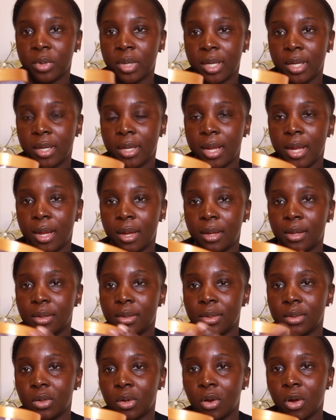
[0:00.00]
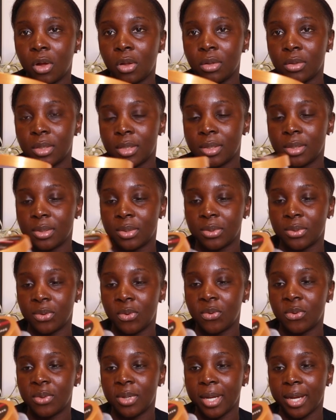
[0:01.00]
pretty and the color is
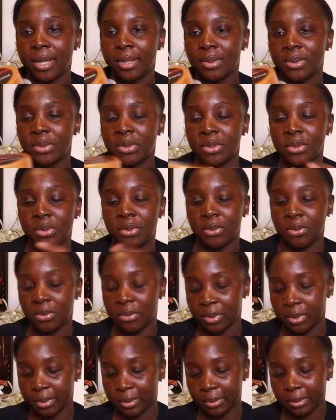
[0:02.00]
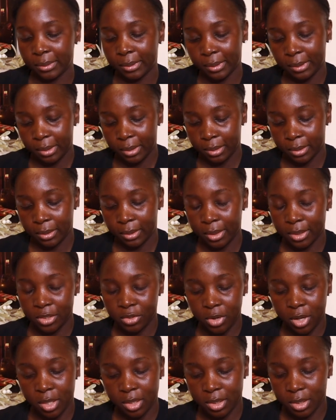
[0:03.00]
so nice too.
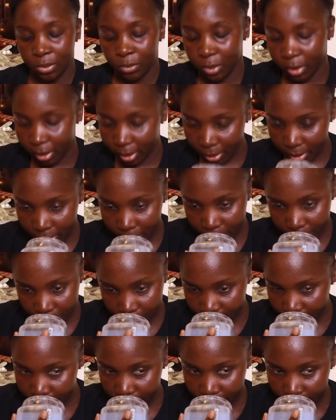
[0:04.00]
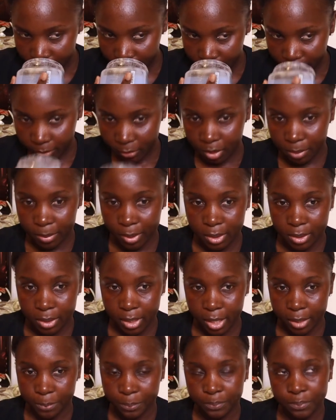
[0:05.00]
Let's try to see what this smells
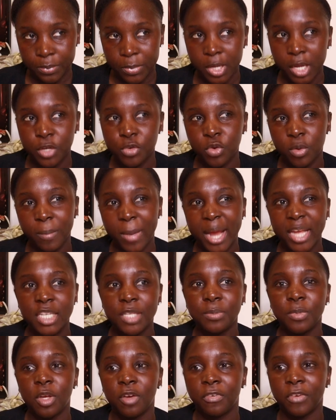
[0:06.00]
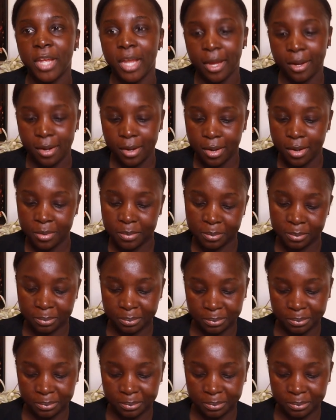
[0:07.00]
like. It reminds me of candy.